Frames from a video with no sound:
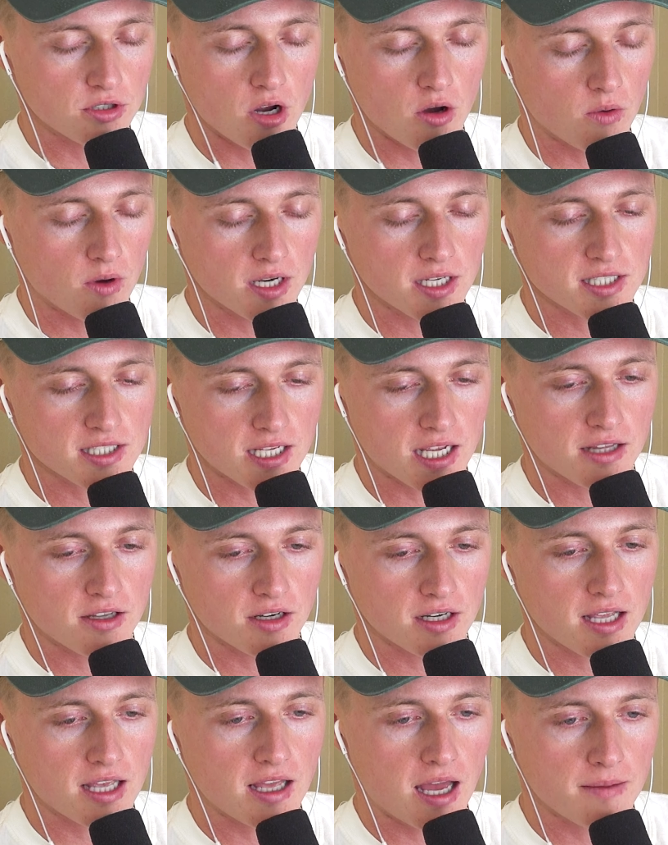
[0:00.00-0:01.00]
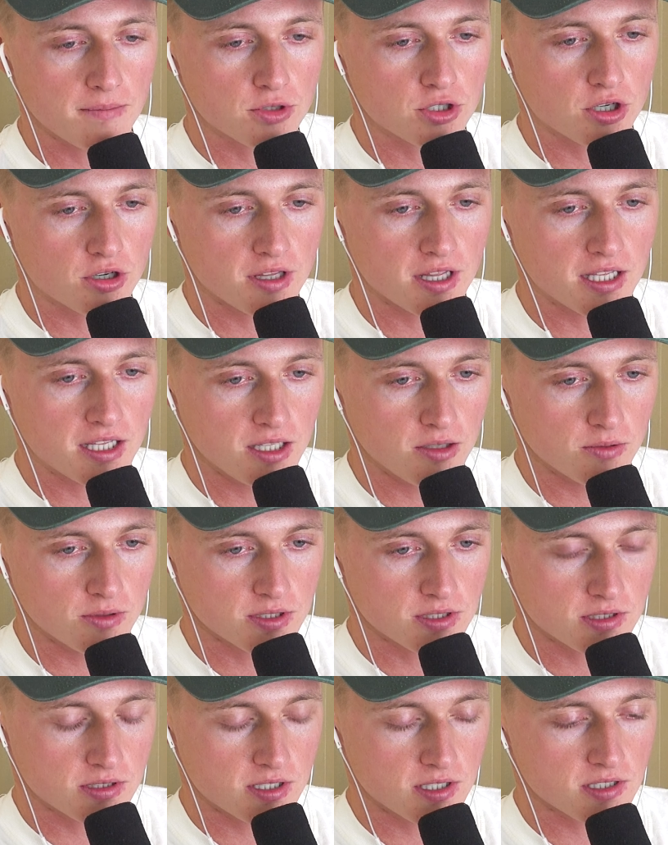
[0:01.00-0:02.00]
You don't want to stand there. I'm sure that he
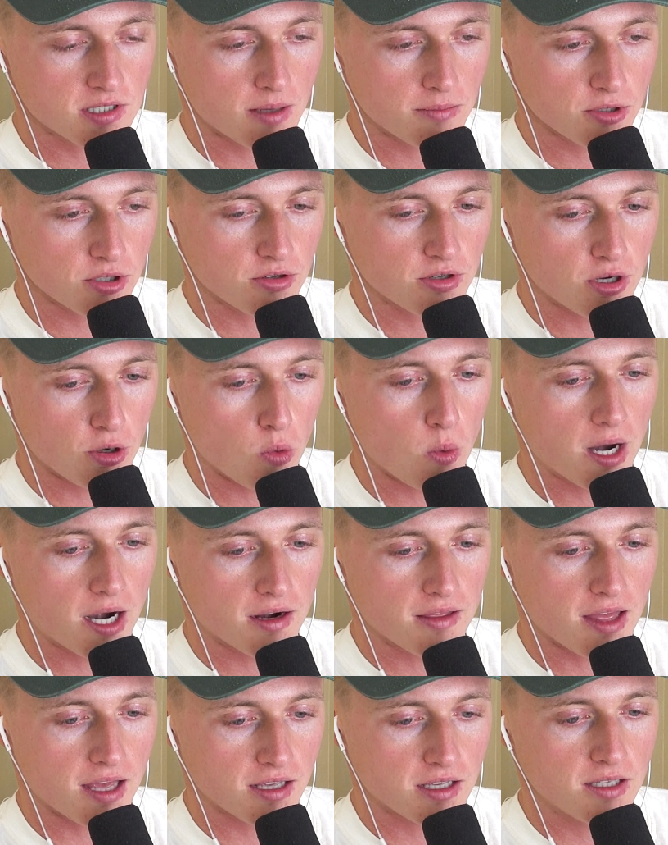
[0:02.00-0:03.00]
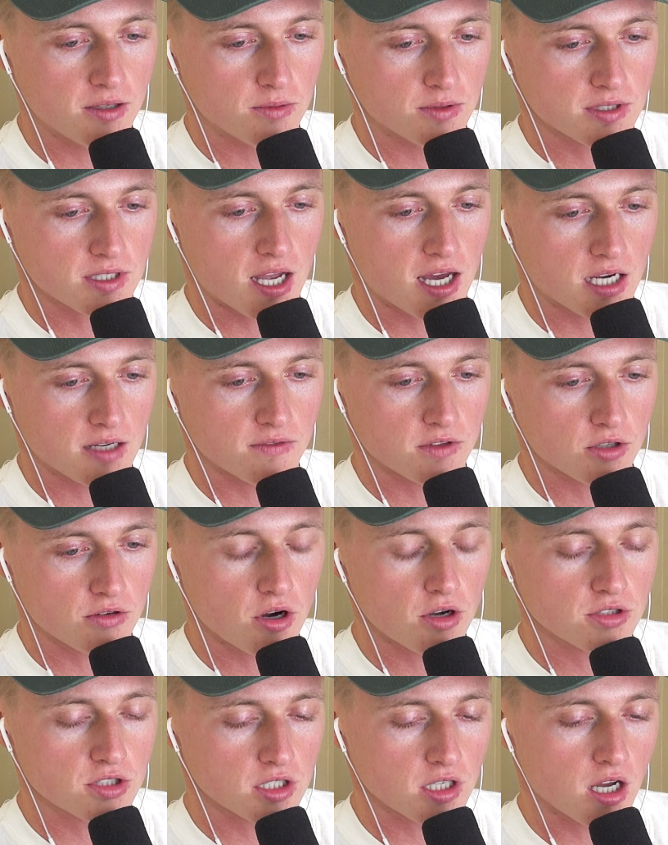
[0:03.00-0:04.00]
was to some degree aware that he was kind of
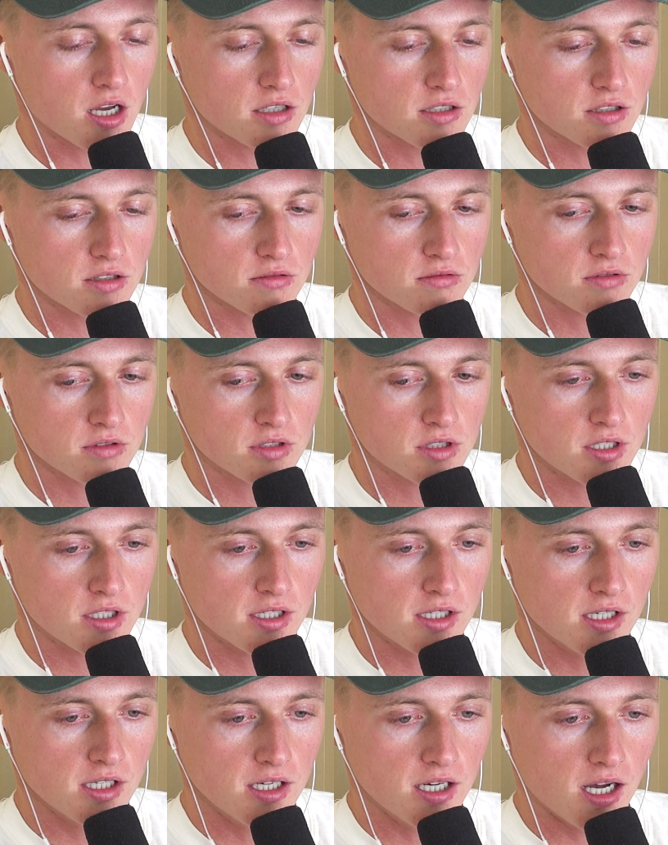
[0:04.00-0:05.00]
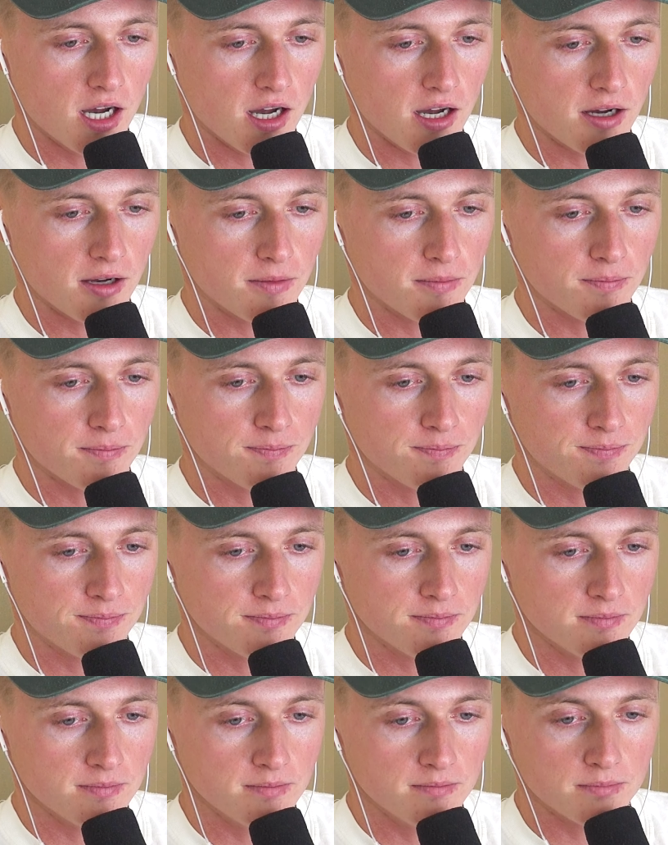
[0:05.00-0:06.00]
encroaching on you, but some managers that
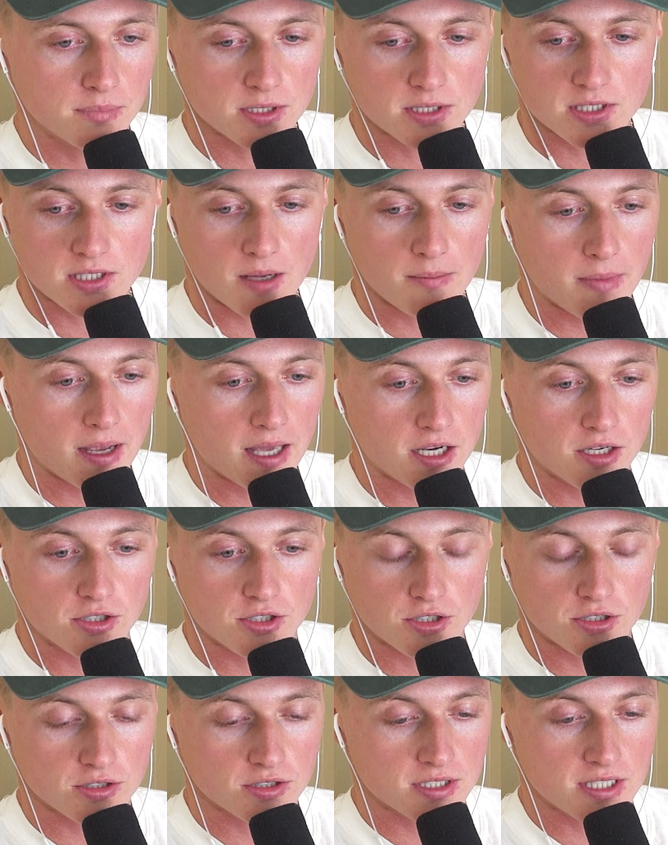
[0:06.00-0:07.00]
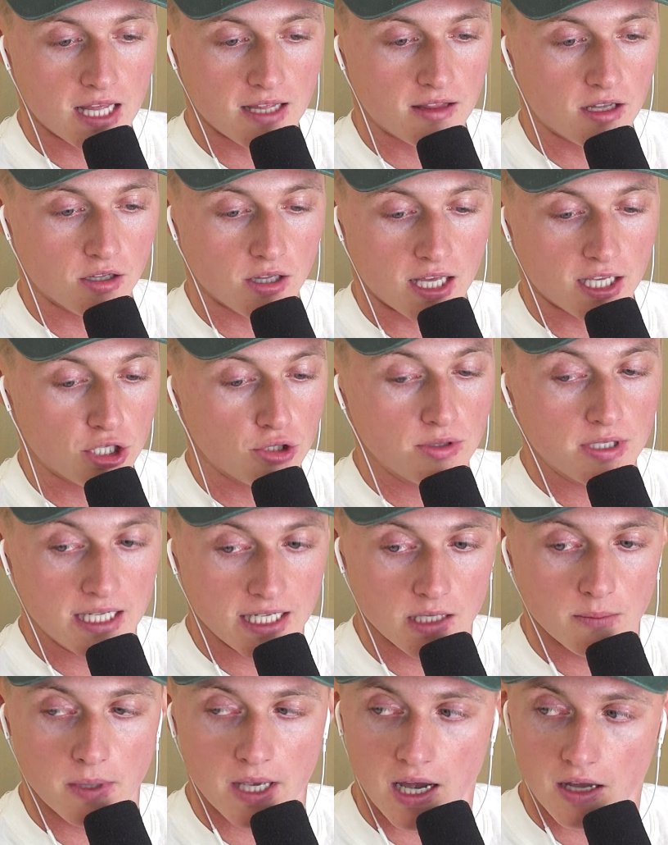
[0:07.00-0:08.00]
they're like, you need to be out there.
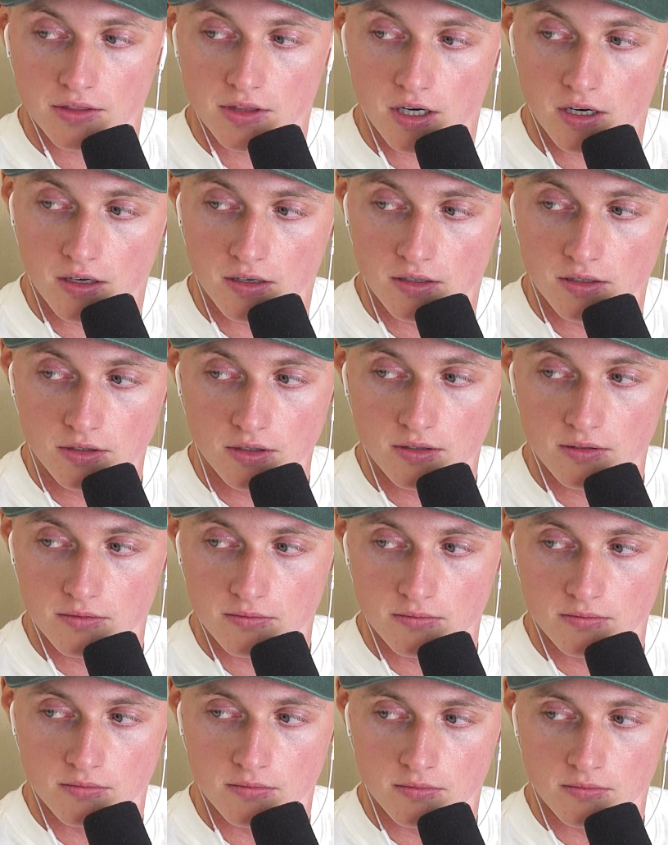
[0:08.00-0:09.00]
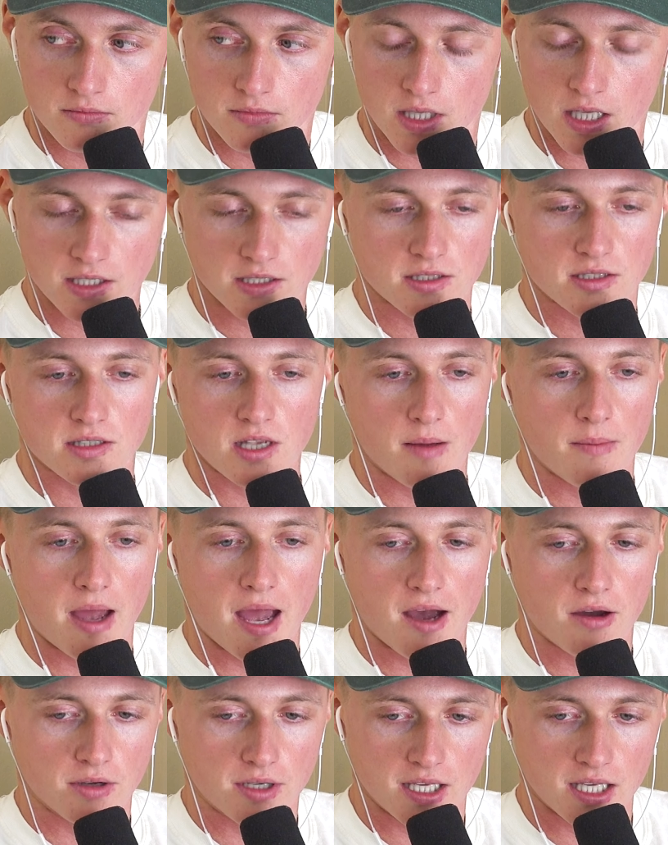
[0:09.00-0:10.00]
It somehow gives like
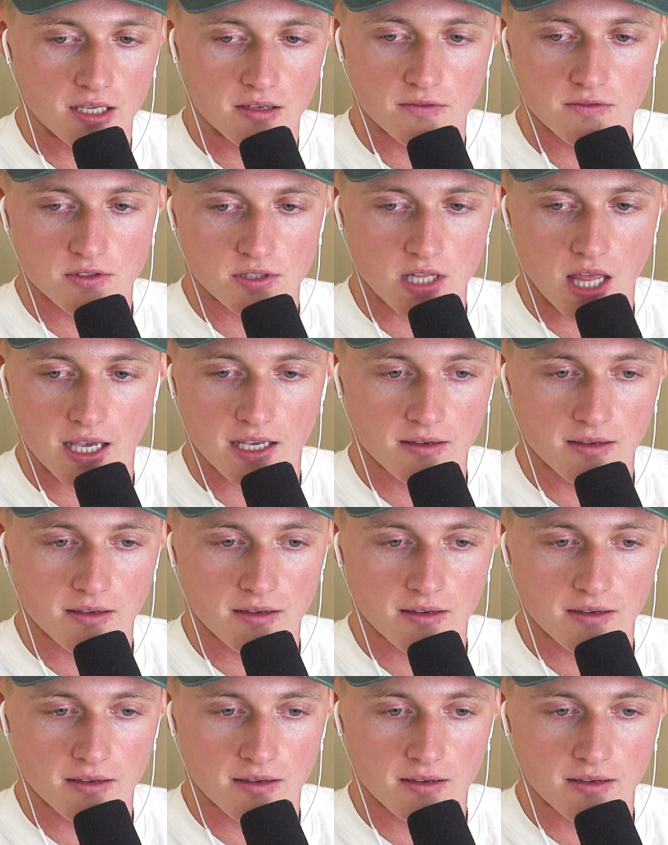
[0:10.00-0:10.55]
great service. Mm-hmm.